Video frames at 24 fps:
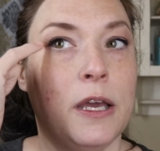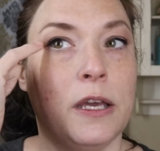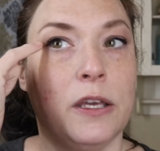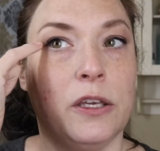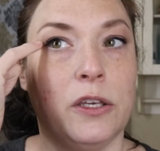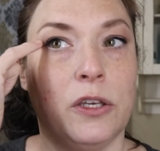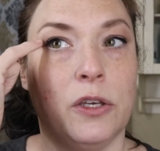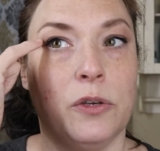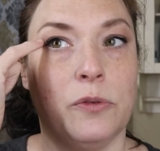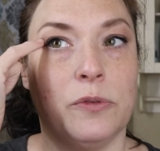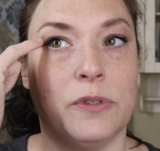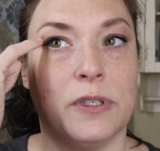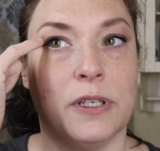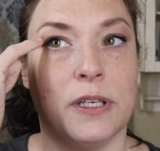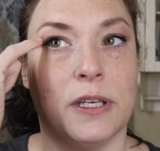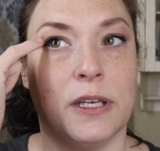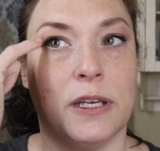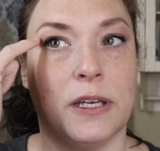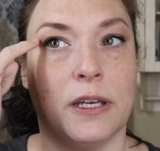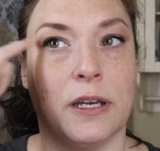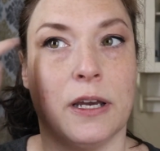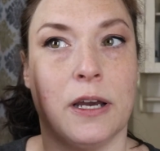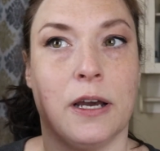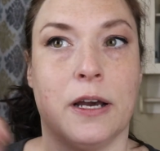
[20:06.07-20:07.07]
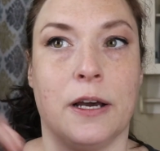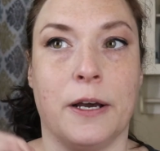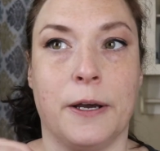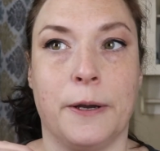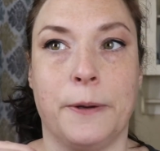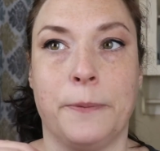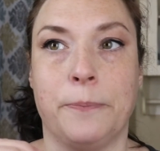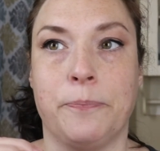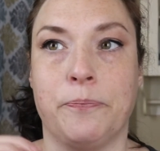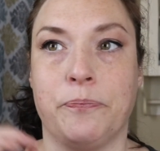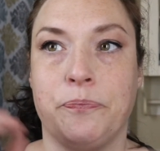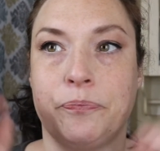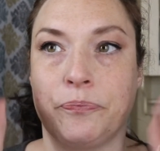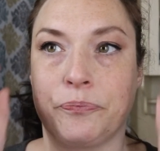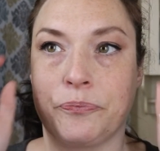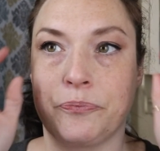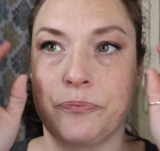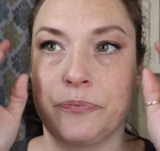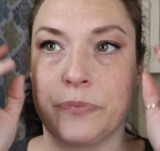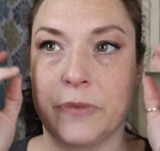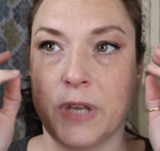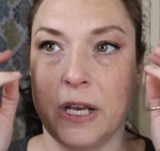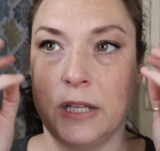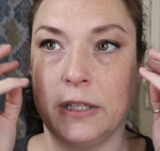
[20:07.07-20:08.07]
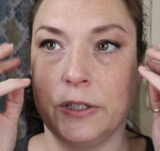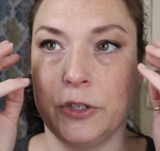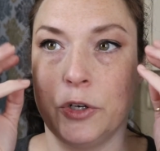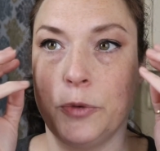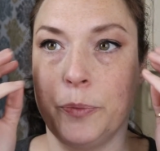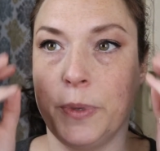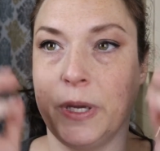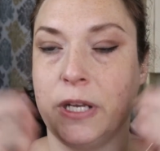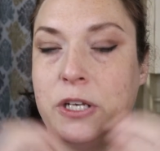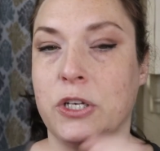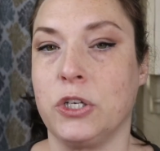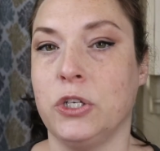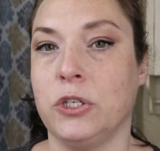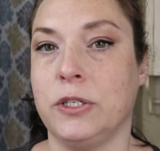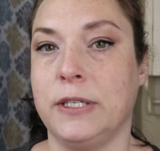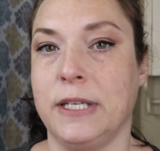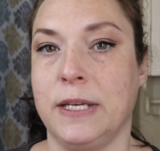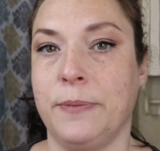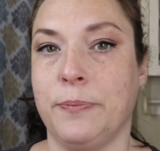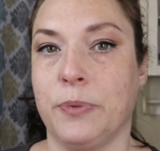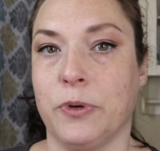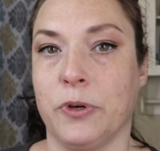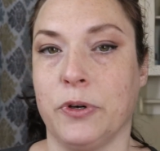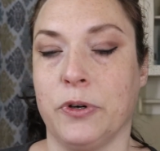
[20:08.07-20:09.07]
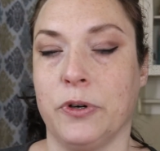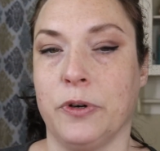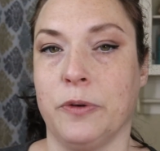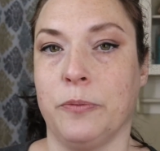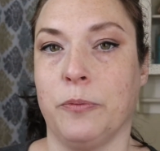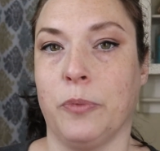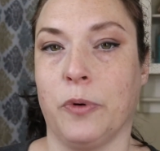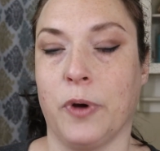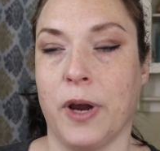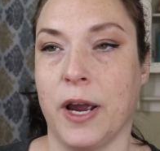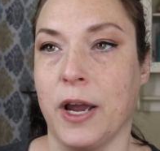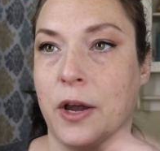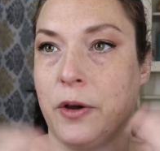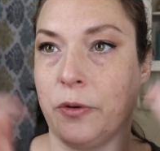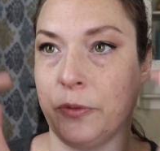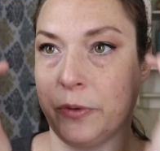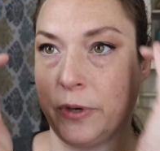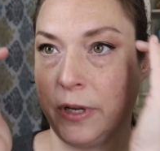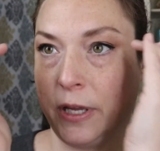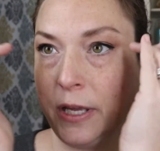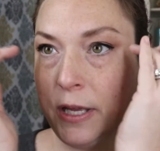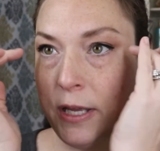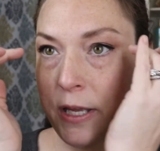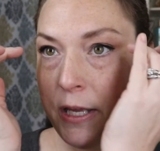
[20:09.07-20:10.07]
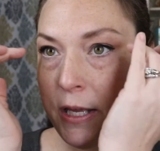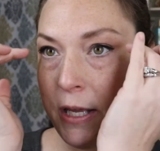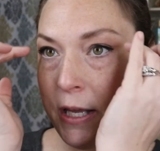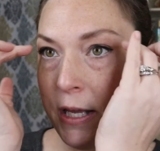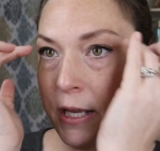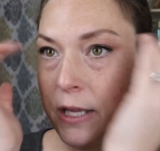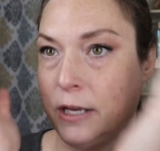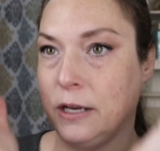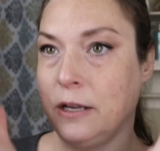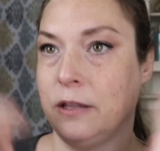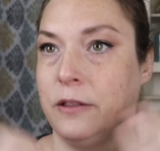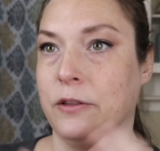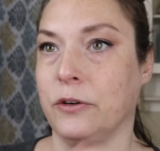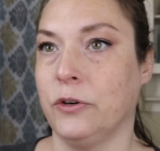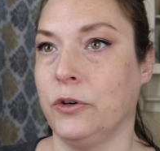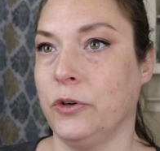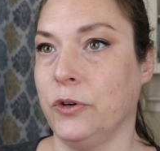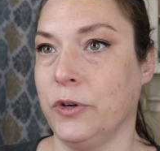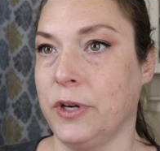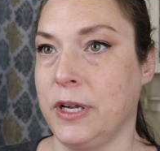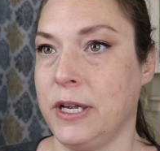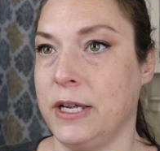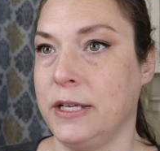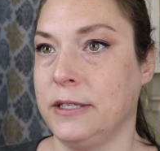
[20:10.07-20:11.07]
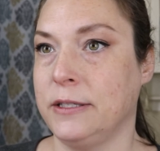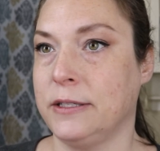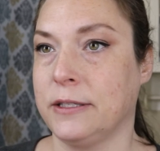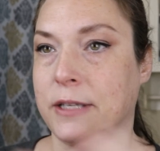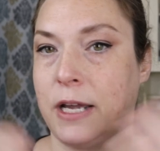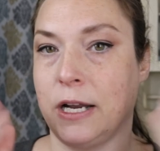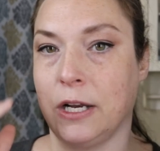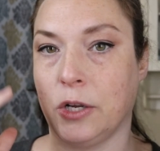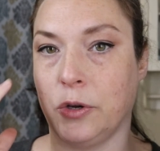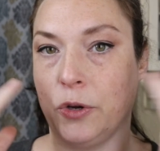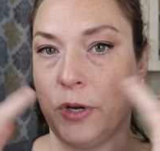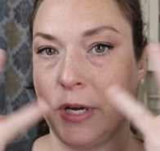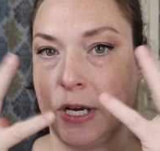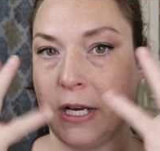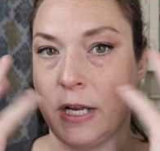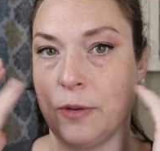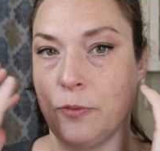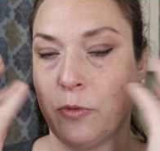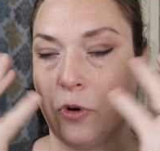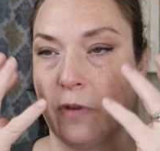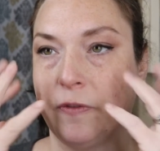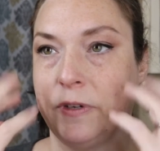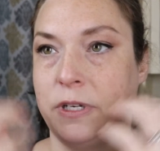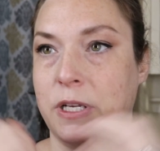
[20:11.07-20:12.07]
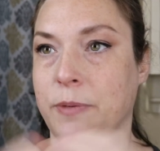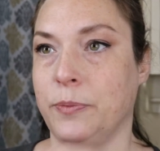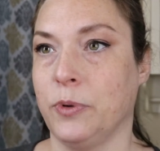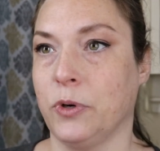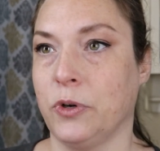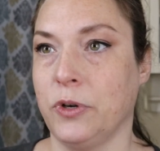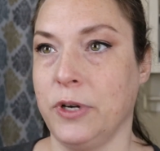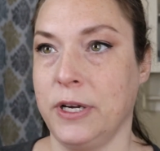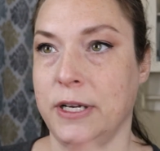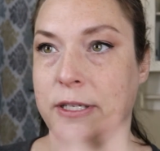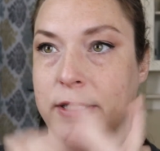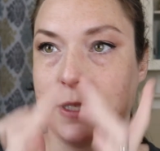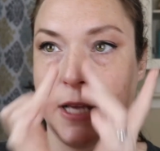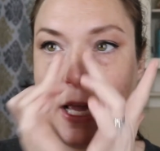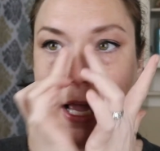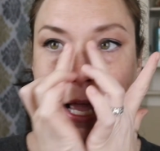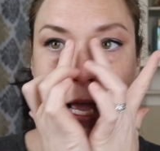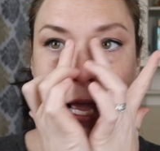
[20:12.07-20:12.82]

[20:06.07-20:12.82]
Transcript: using a little bit deeper brown in the crease, kind of creating more of a deeper crease,